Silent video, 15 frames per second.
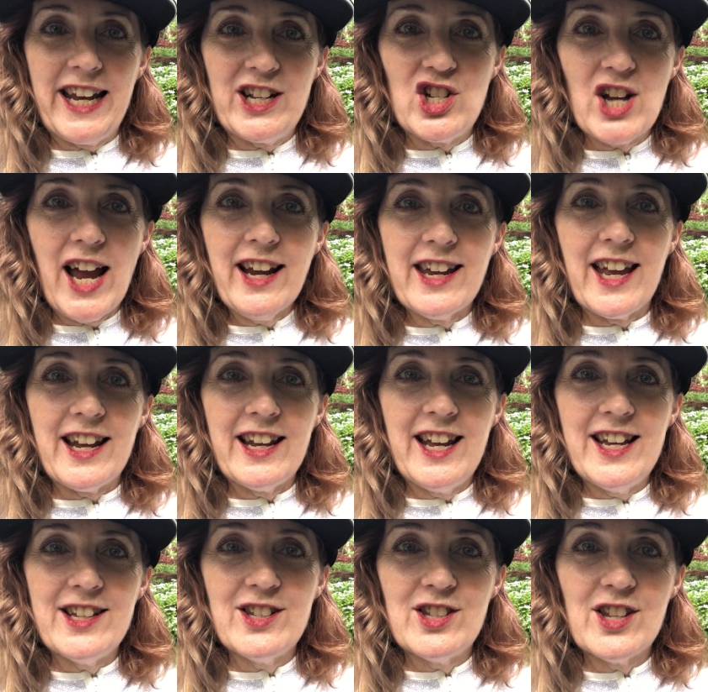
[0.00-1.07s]
jacket,
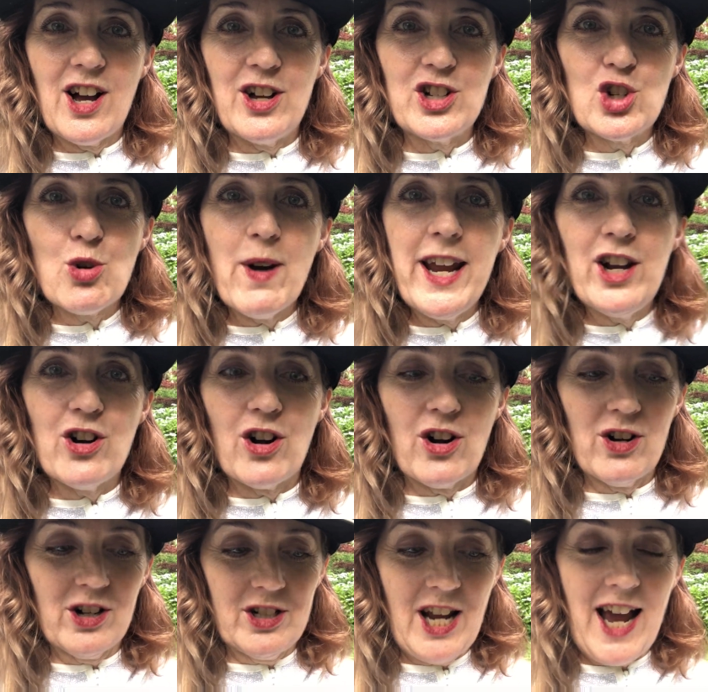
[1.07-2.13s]
his trainer,
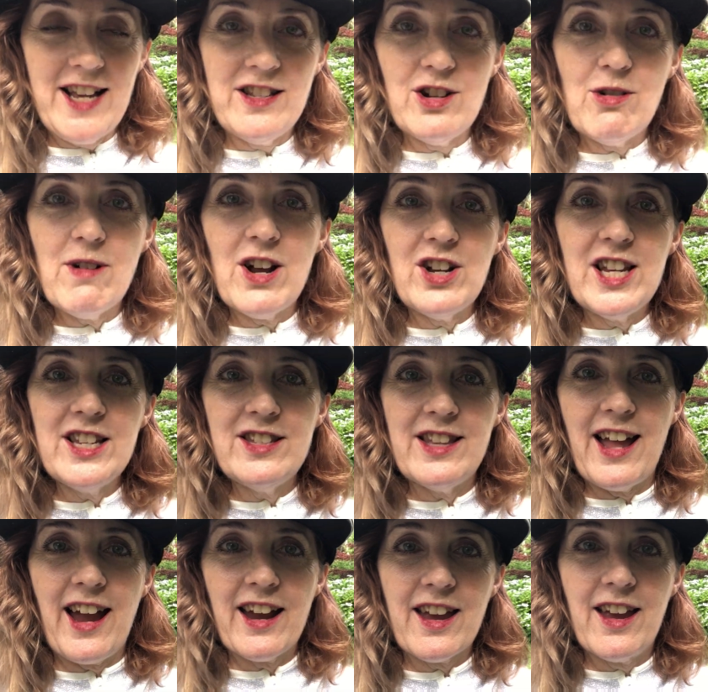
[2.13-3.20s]
ties it around his
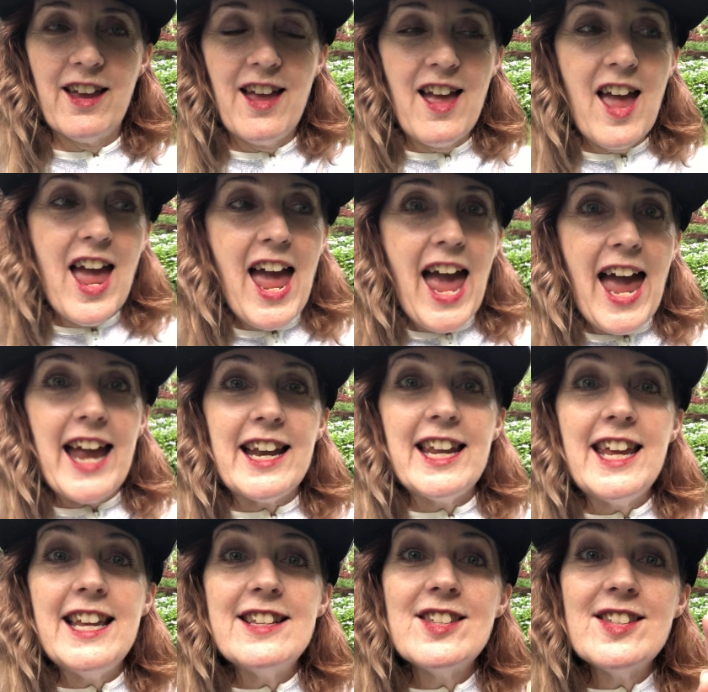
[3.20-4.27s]
neck. And
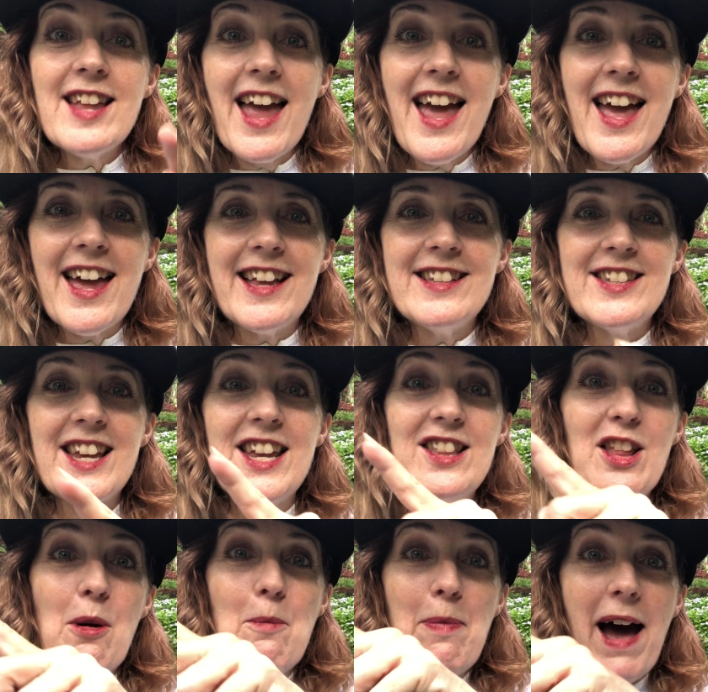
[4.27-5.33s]
he stands in
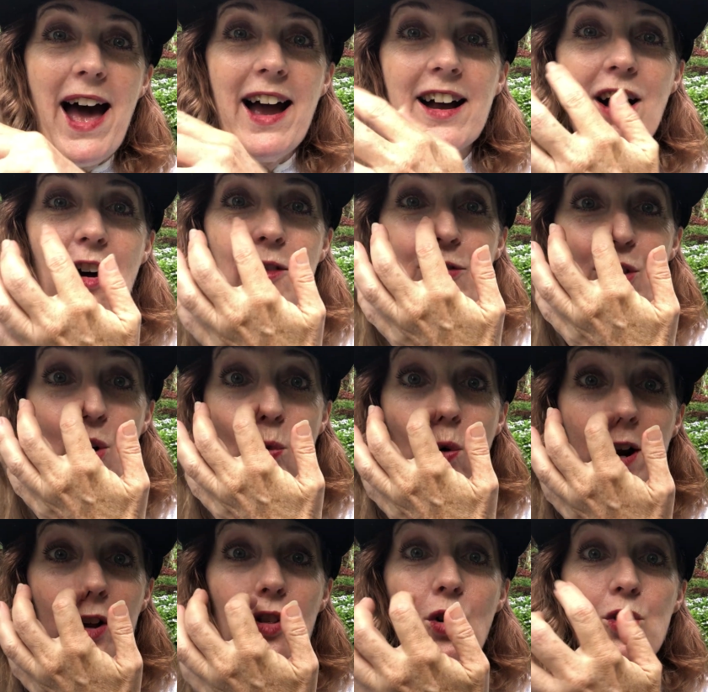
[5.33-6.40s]
the back of
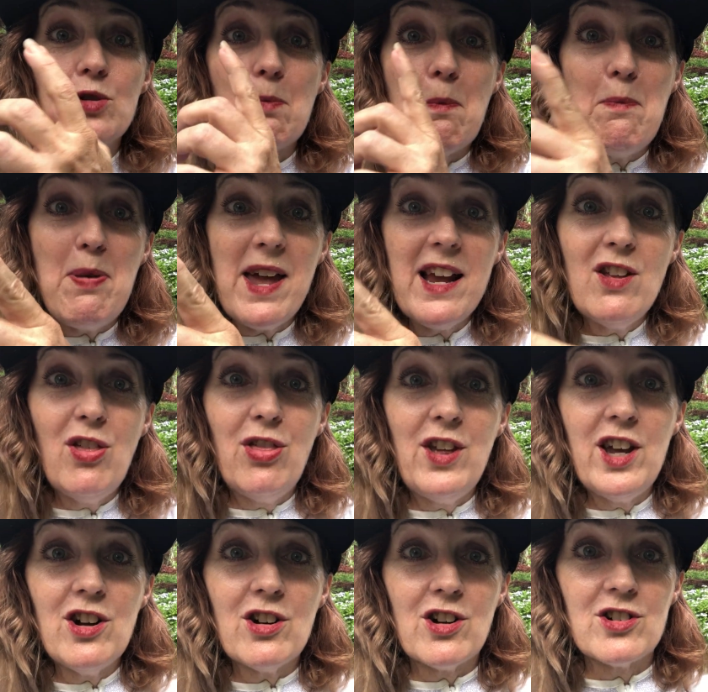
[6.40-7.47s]
one of those big
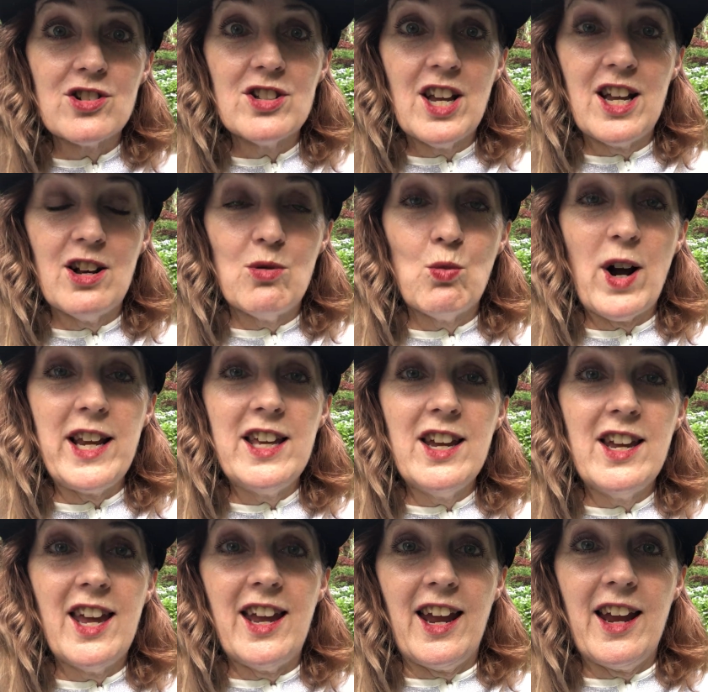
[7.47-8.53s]
theaters in
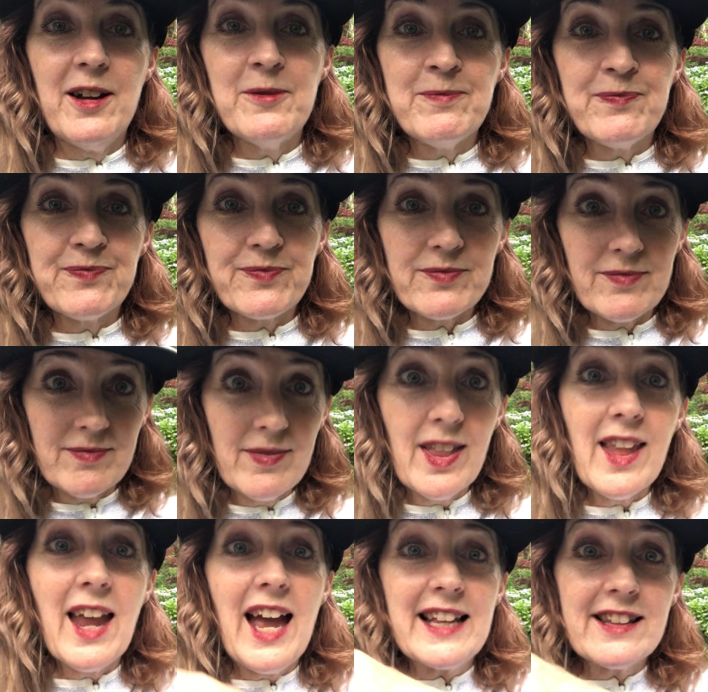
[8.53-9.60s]
Waikiki
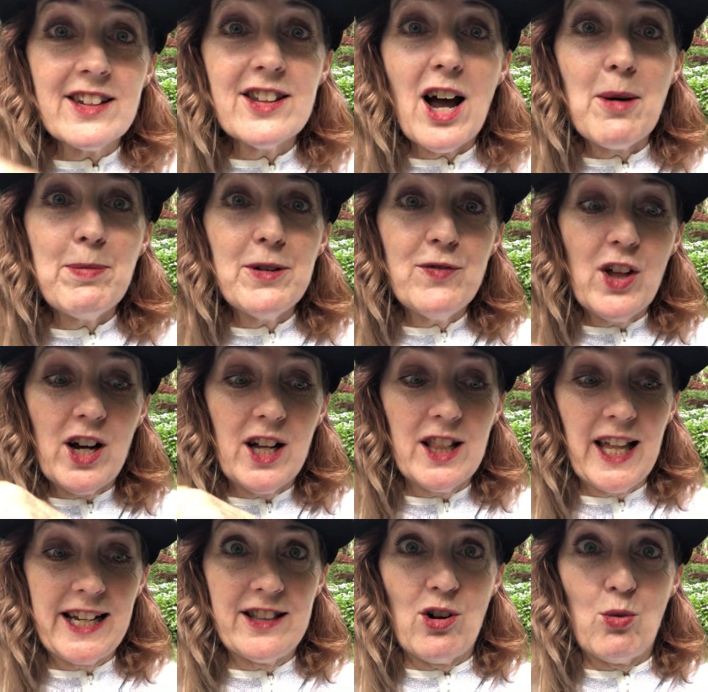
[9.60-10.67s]
at the top of
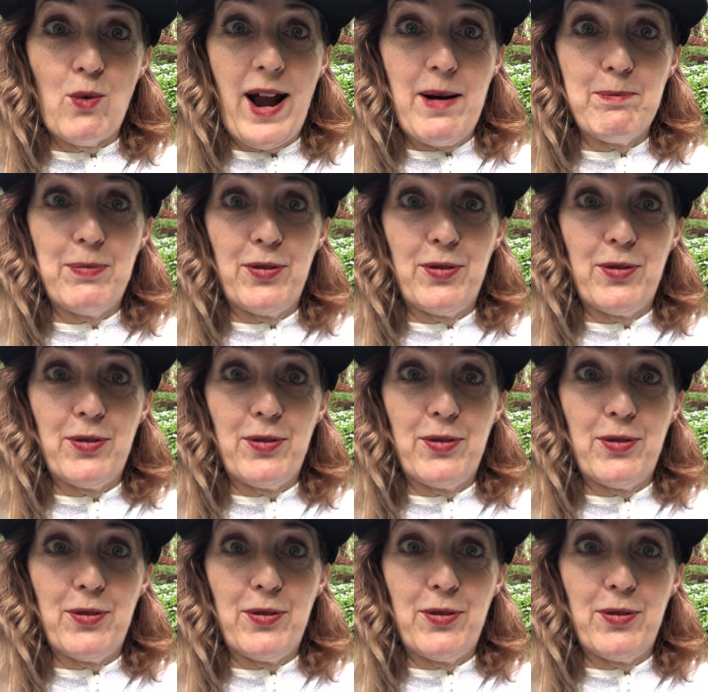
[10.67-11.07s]
the ramp